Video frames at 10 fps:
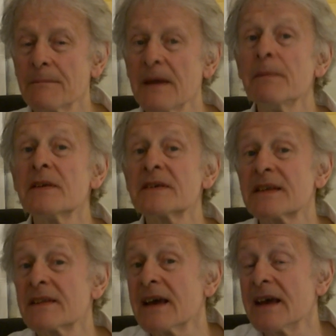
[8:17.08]
maybe
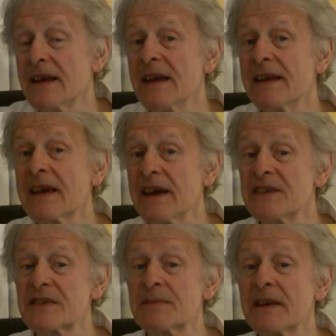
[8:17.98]
it
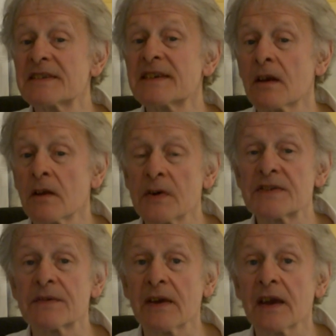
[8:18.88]
indicates there's been a certain
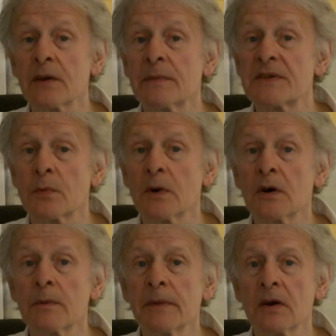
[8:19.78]
loss of income as
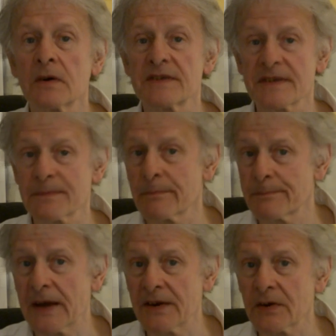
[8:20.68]
well because it's
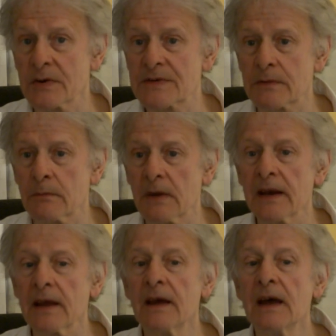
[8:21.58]
Pentacles for
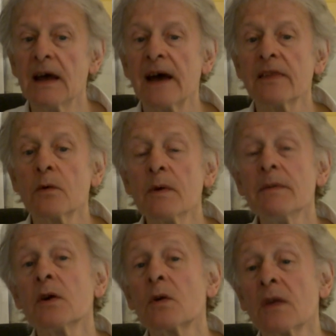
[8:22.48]
money. And the
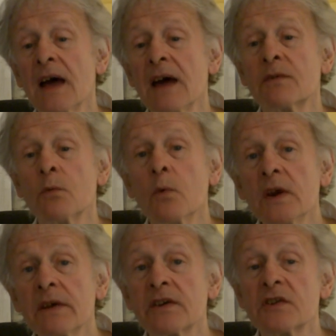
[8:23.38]
women who left
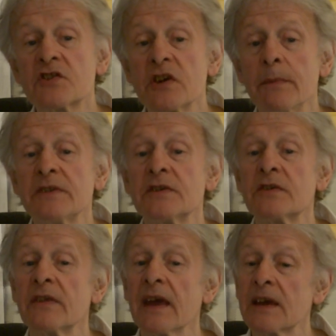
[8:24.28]
would have contributed
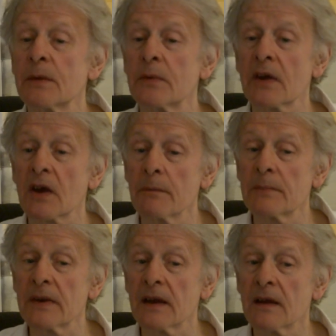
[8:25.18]
to the income of the
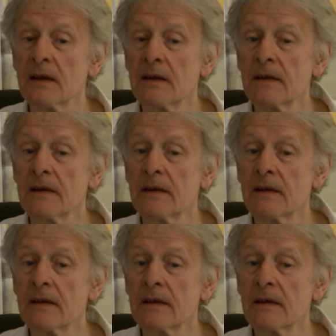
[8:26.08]
company.